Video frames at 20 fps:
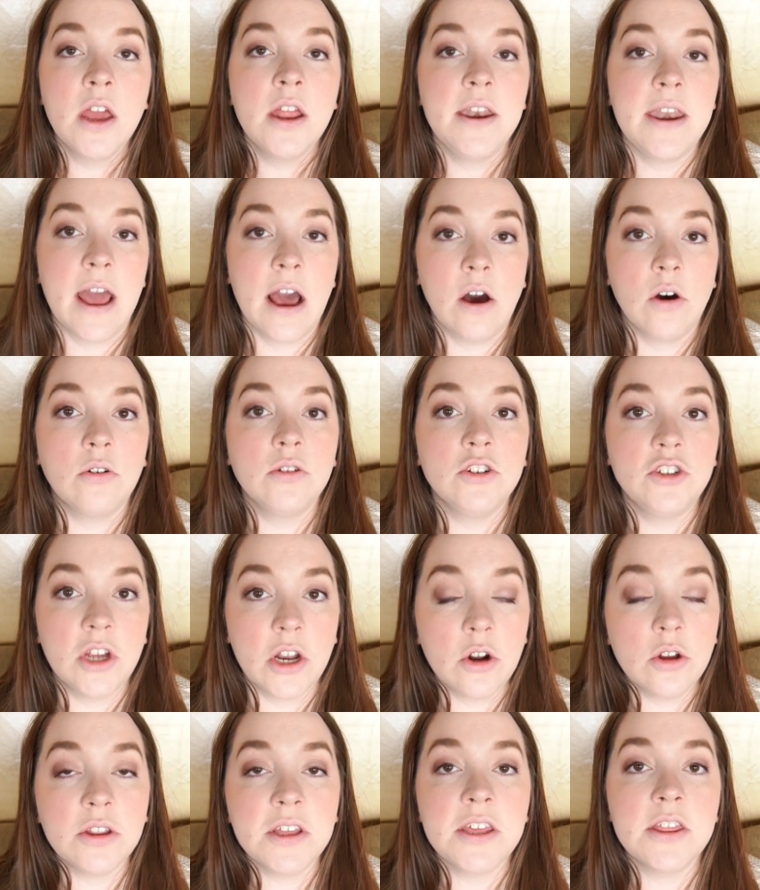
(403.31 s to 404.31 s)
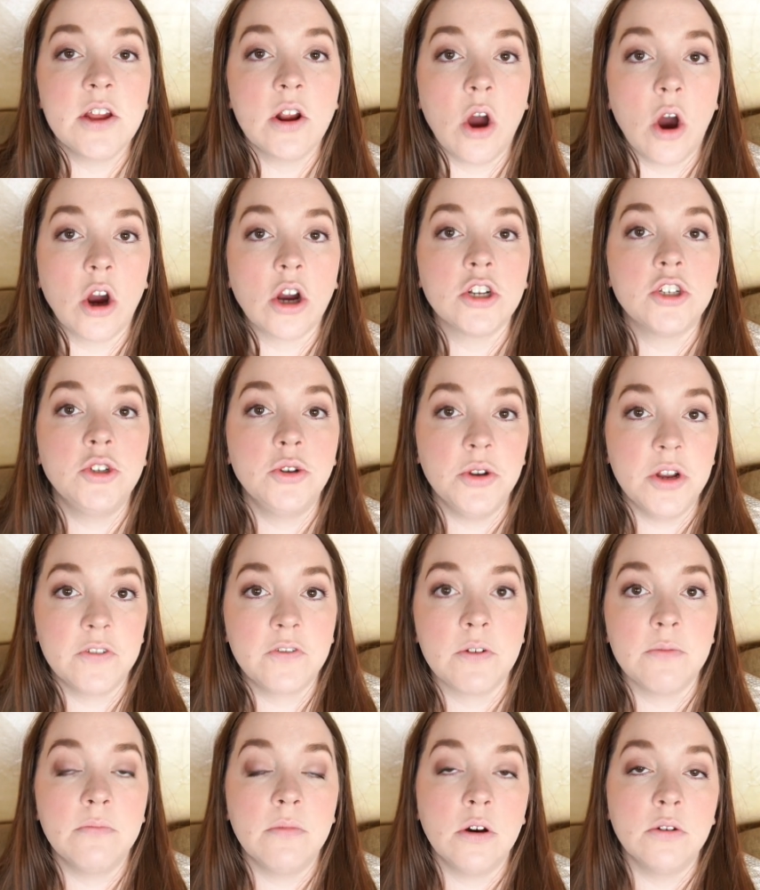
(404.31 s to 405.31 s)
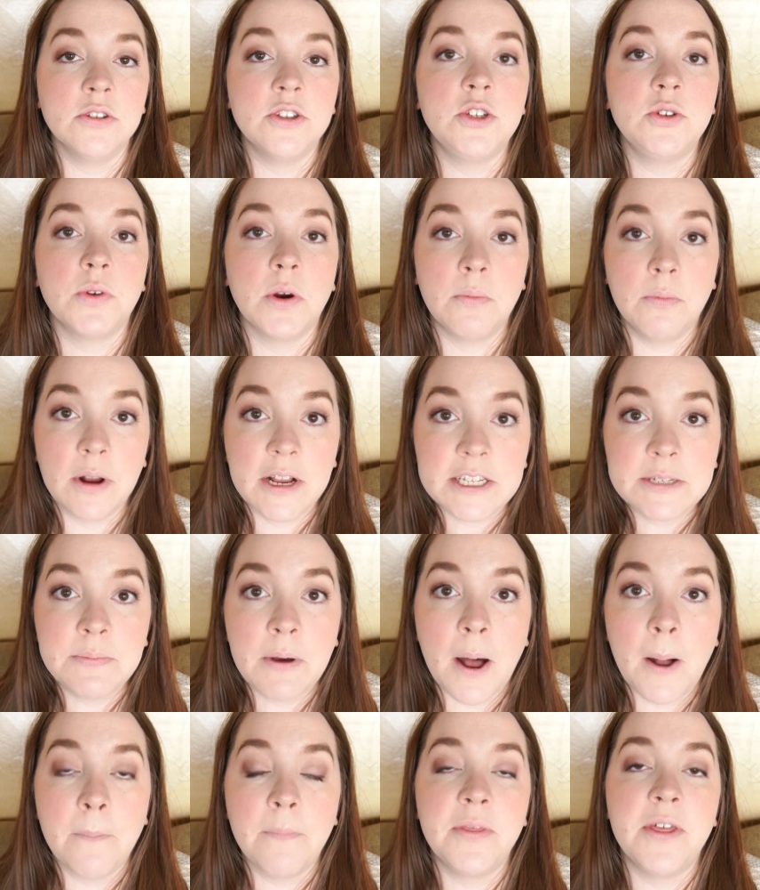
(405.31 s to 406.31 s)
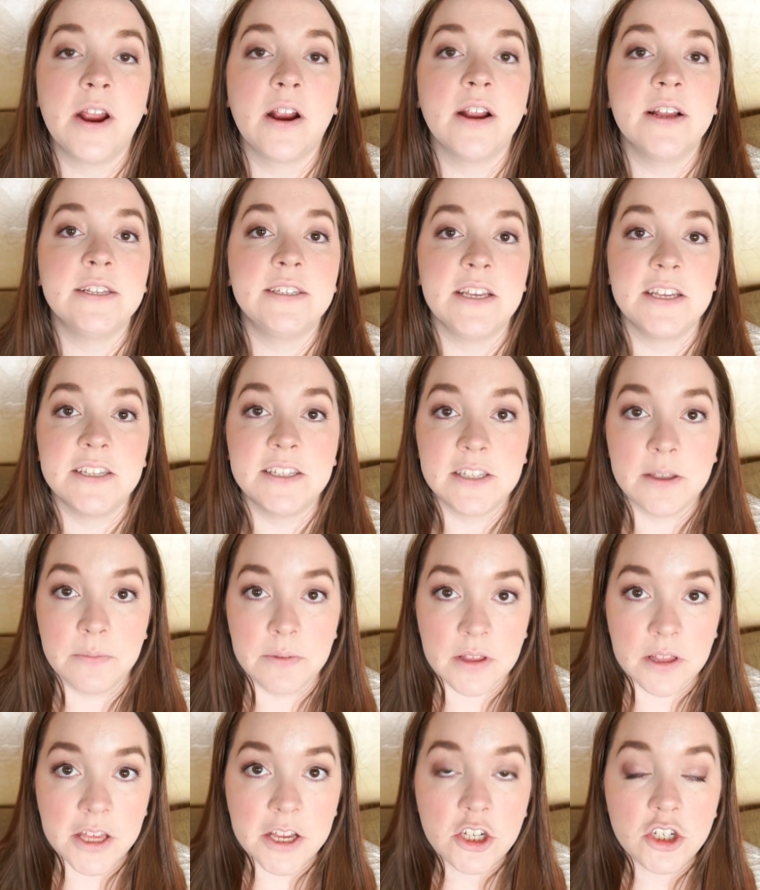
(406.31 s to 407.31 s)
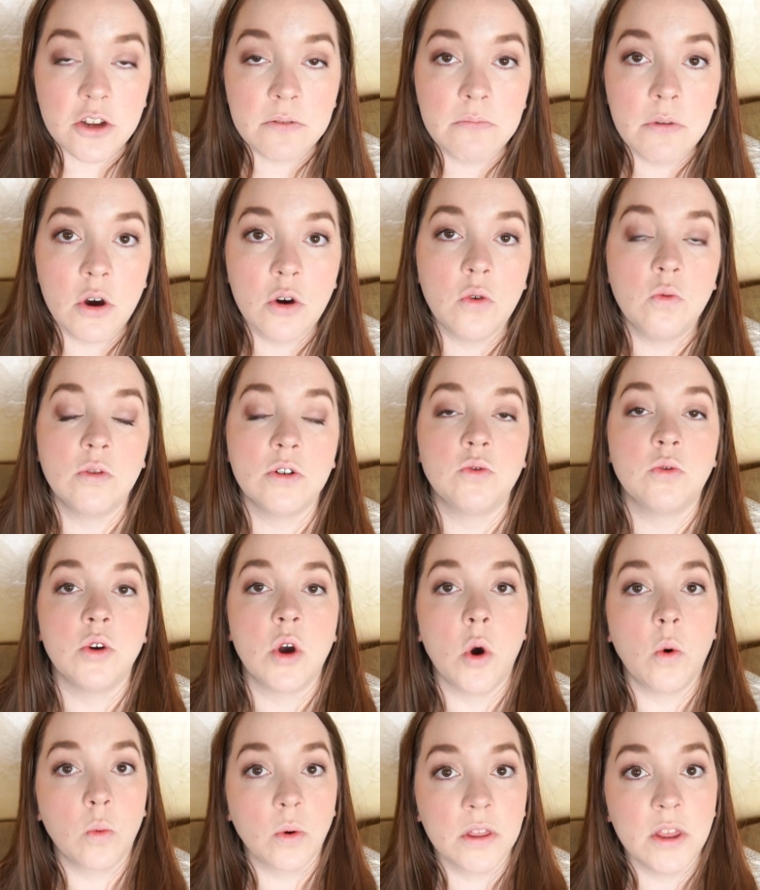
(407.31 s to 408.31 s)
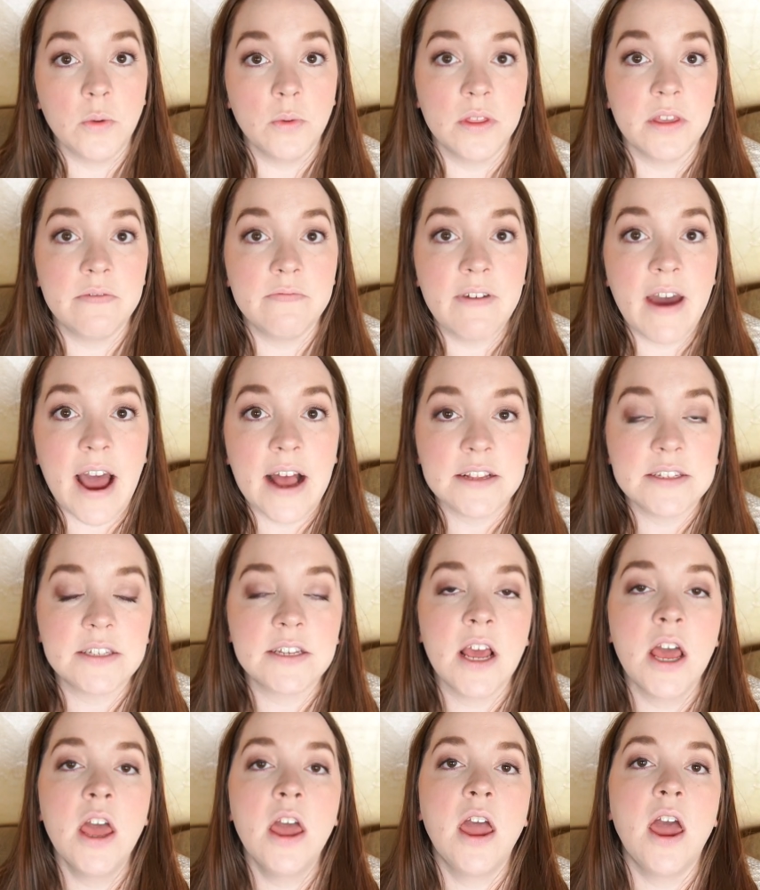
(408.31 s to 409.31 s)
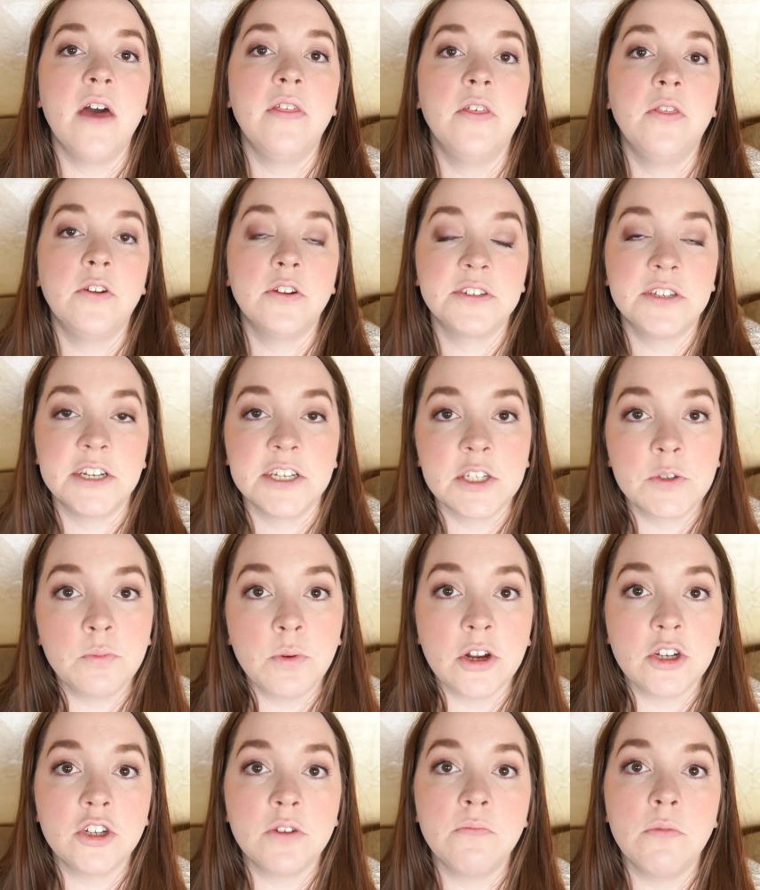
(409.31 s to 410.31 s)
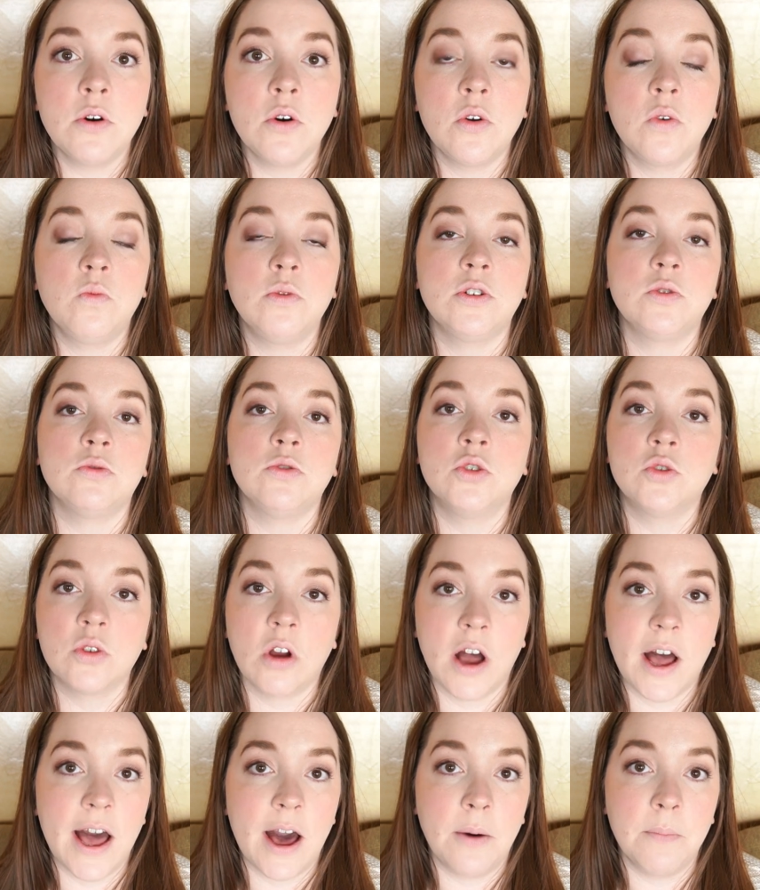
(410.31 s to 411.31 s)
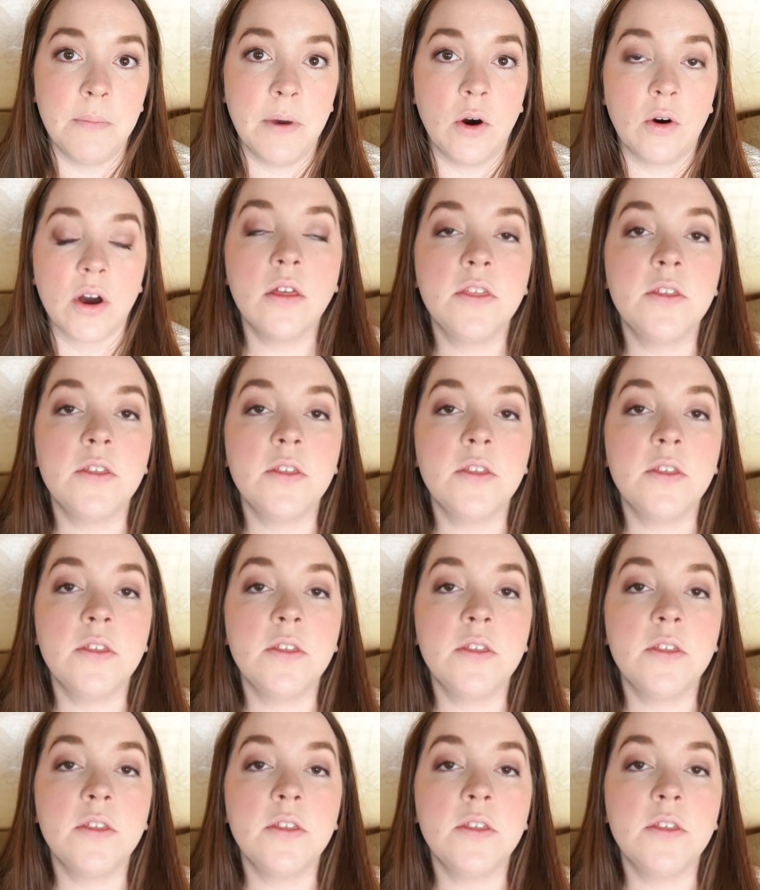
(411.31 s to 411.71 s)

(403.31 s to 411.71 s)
Now, generally, there are two different modes to a breast pump. There is a stimulation mode, which will go really, really fast, and then there's an expression mode, which will draw out milk.